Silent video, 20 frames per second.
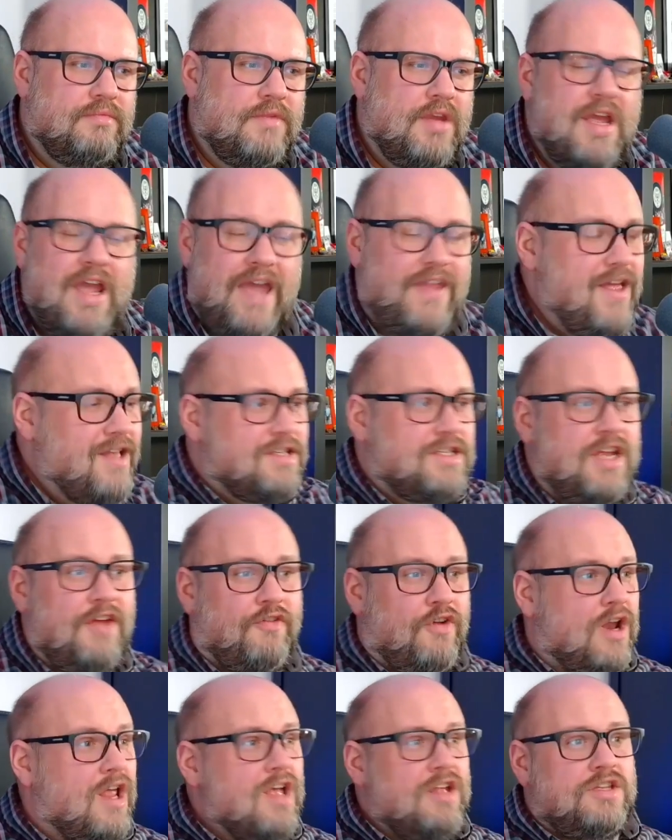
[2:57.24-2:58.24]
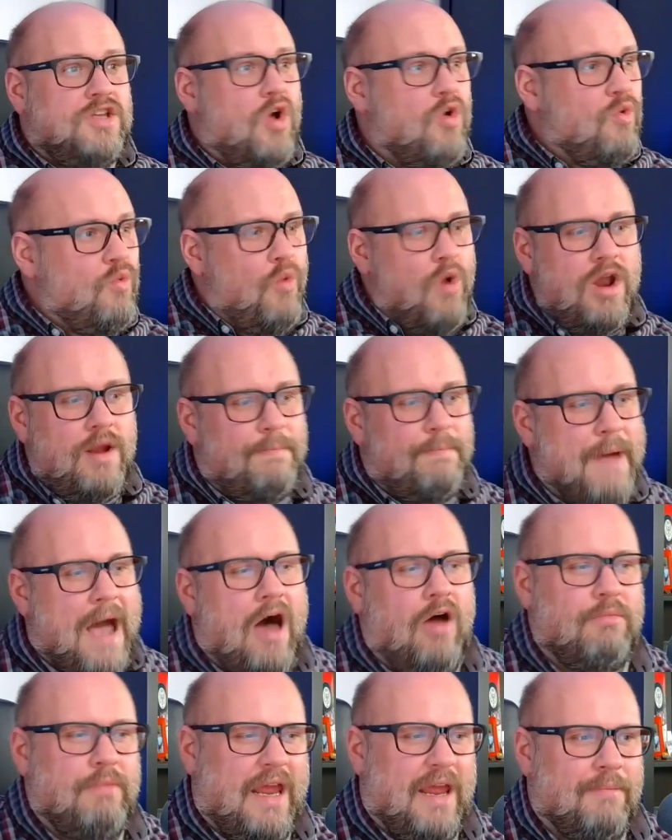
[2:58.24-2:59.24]
and it's different. Don't what
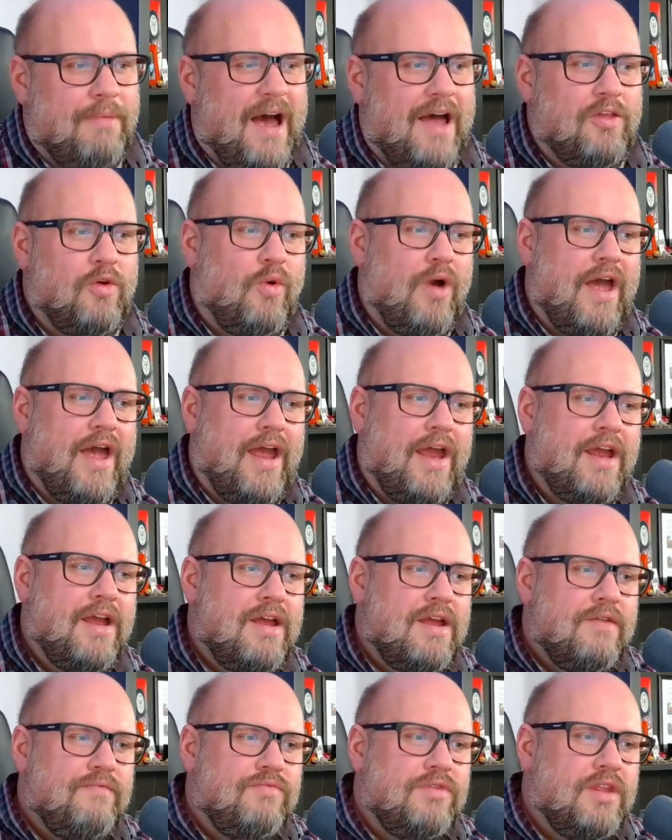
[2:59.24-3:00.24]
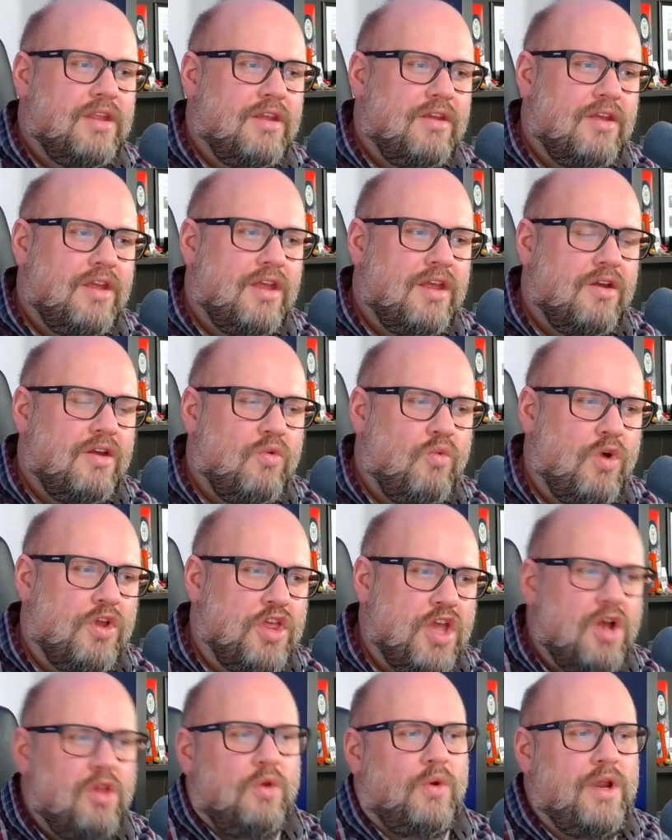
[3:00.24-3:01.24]
about me, by the way, with Hillary